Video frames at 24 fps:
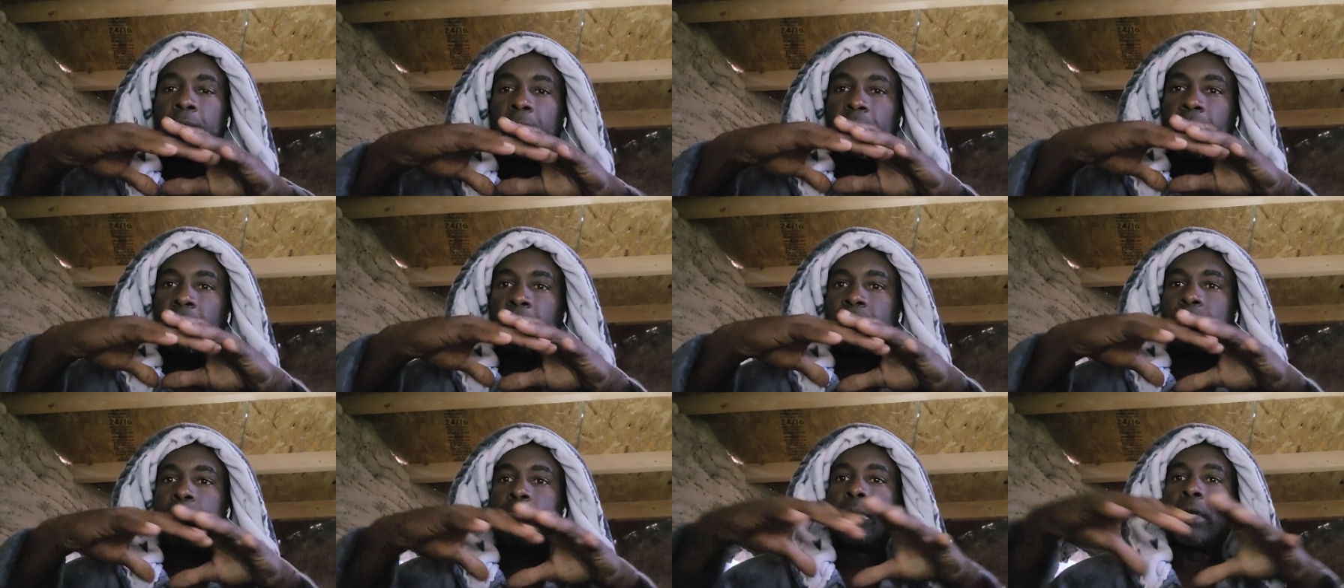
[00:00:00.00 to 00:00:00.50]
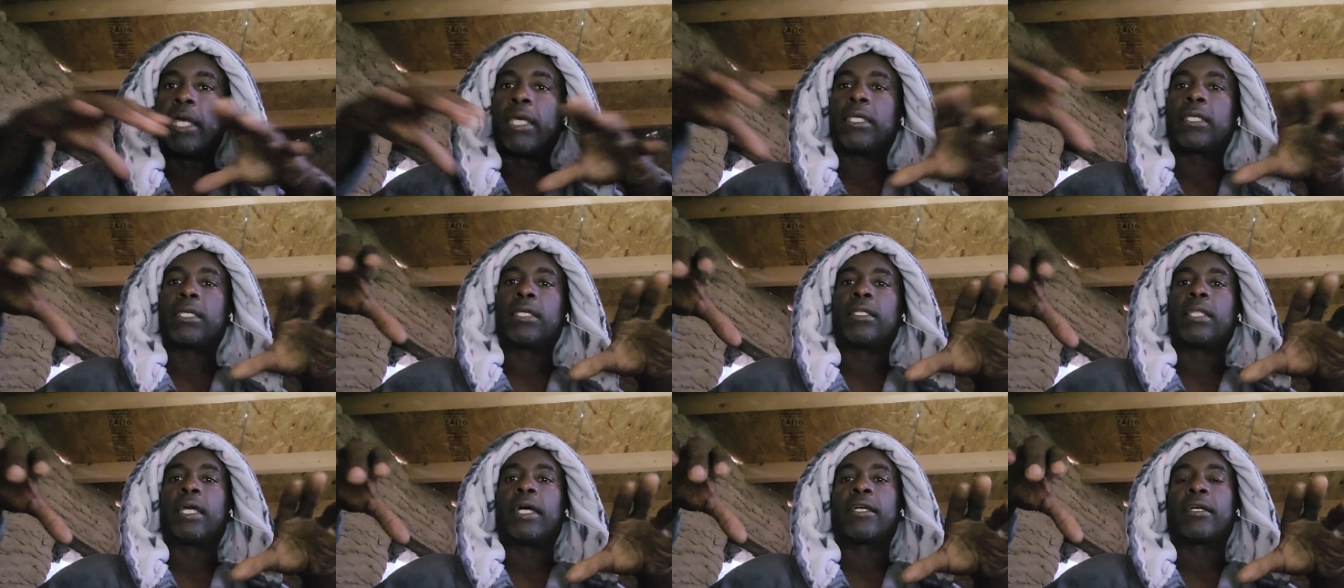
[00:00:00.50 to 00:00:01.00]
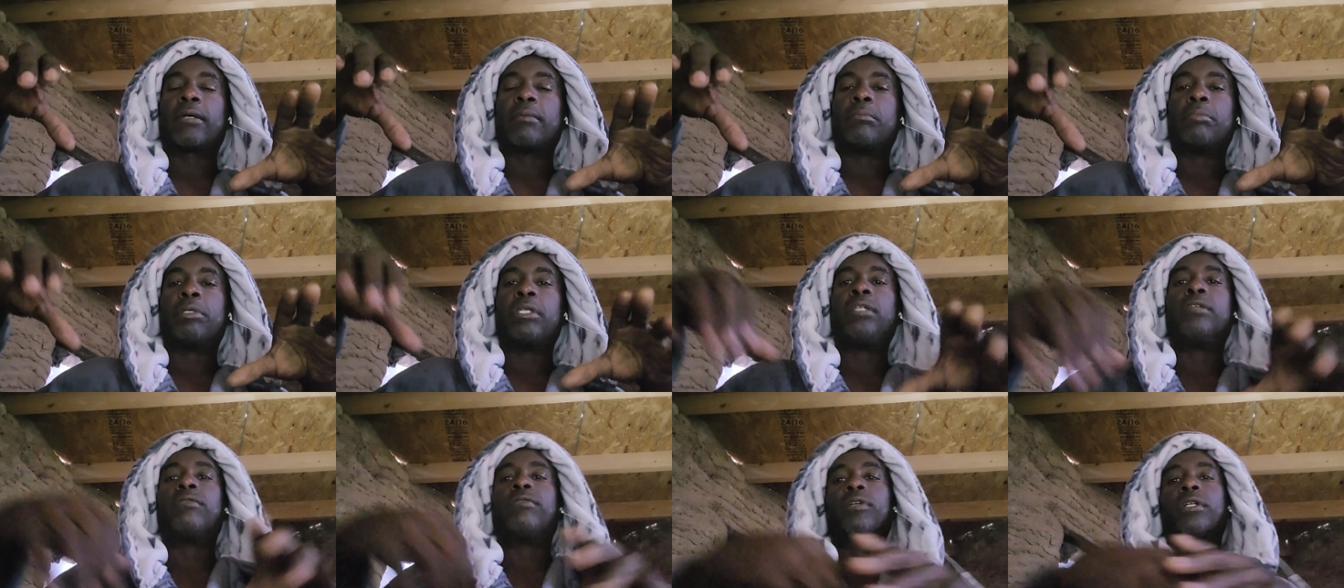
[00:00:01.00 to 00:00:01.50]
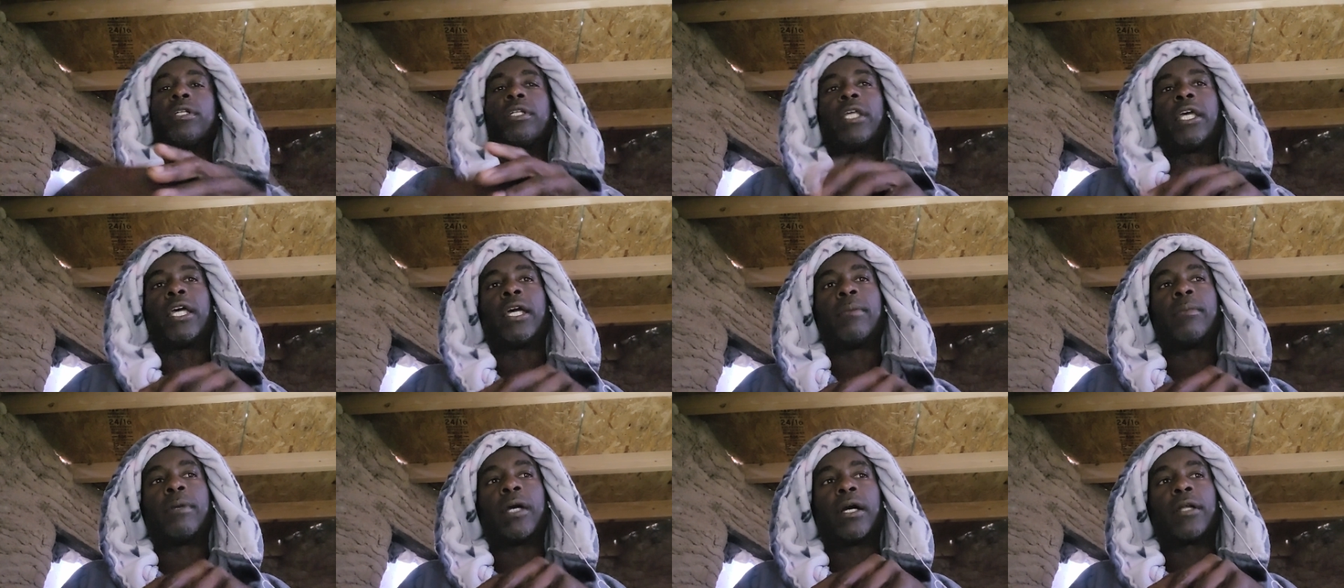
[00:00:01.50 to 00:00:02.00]
and making like a beaver
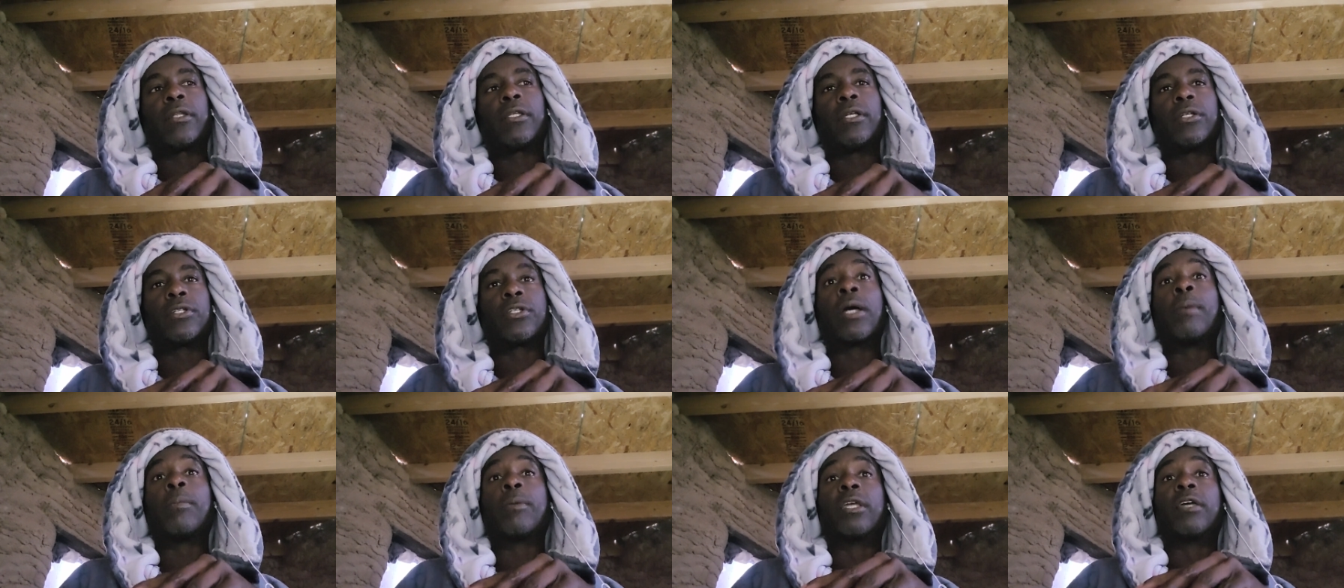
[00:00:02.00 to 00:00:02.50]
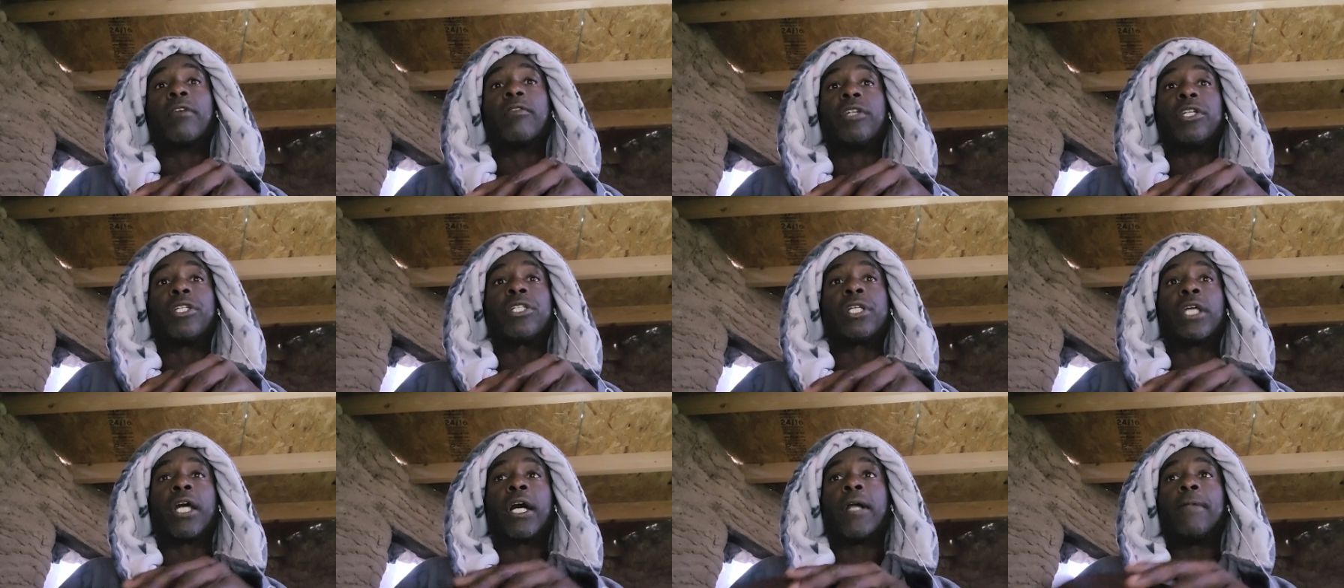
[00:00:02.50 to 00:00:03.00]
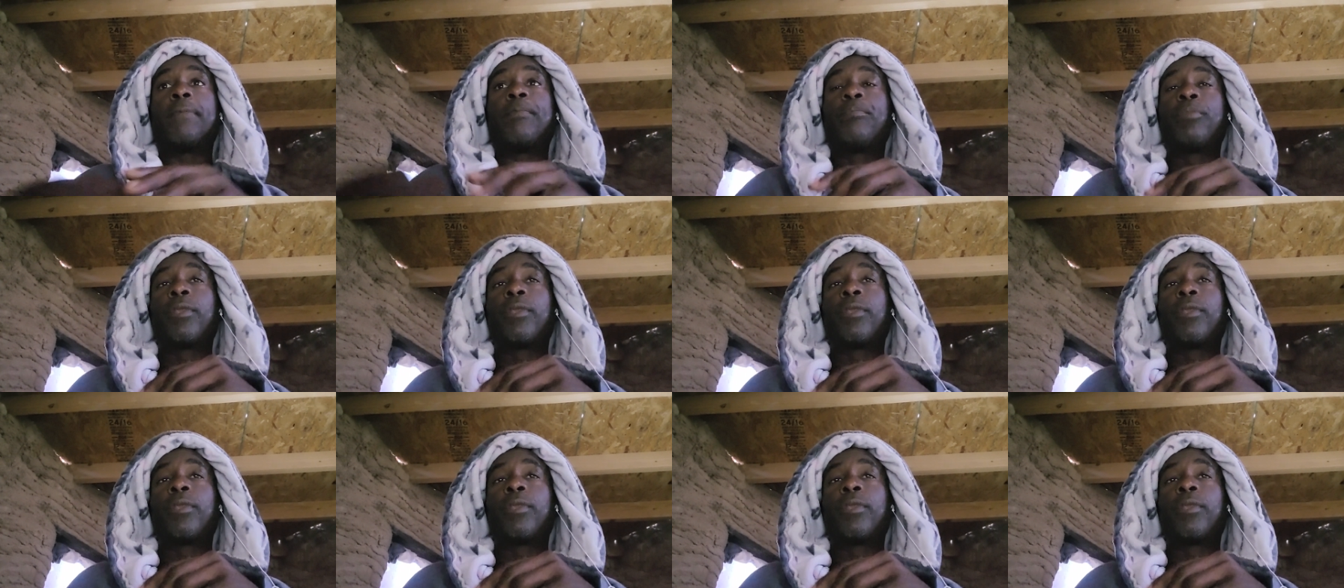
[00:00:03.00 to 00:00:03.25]
dam out here. So I'm gonna give it a shot.